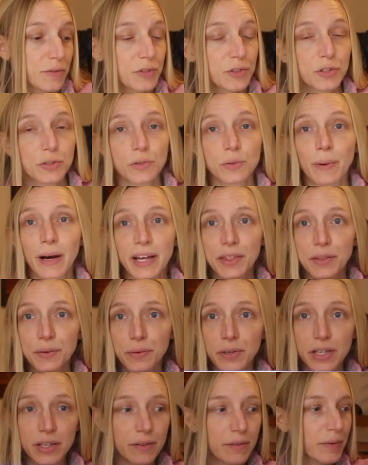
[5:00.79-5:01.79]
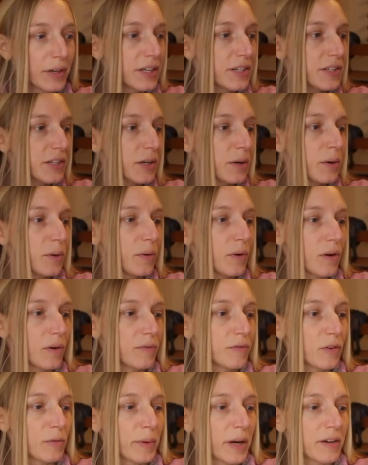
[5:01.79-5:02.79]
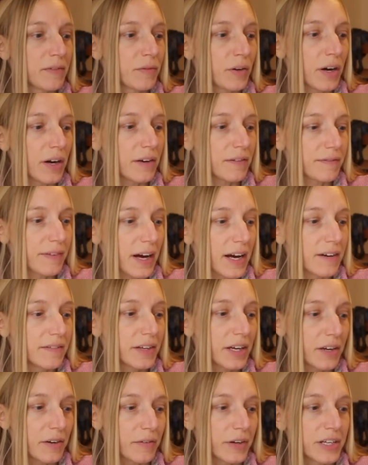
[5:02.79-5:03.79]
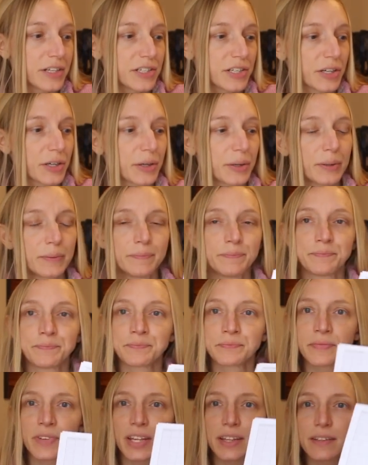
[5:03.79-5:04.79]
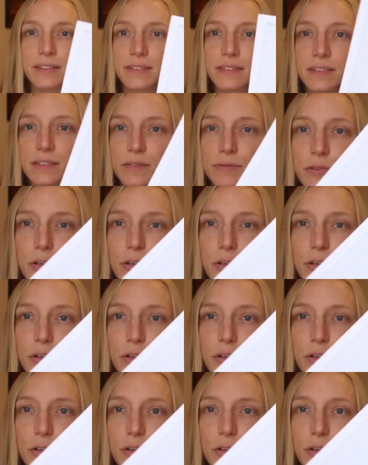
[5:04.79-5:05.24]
two three ratio or a four by five kind of ratio, and this is the